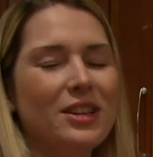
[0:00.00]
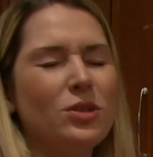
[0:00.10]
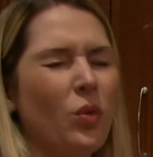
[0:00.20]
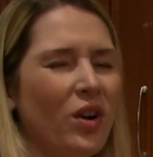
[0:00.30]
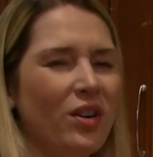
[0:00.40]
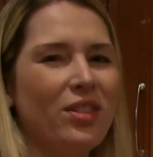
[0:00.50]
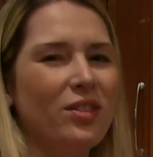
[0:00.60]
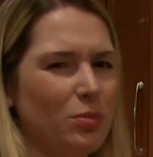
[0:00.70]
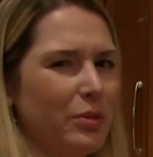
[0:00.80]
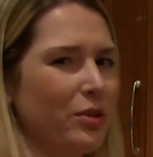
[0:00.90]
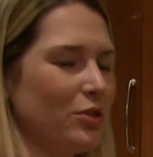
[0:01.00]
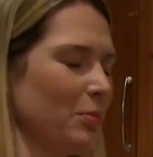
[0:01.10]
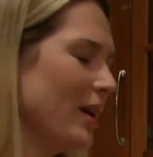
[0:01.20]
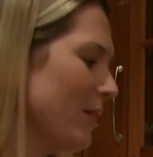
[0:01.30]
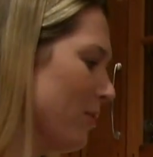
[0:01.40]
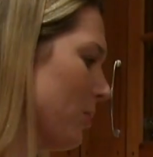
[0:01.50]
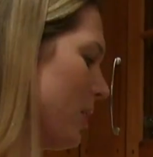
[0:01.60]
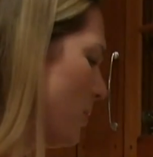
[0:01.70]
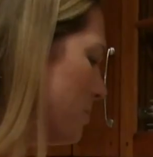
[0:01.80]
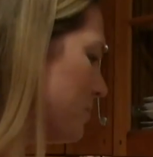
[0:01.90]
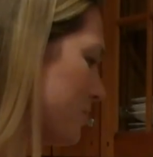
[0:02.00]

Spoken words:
It's worth the splurge money for real.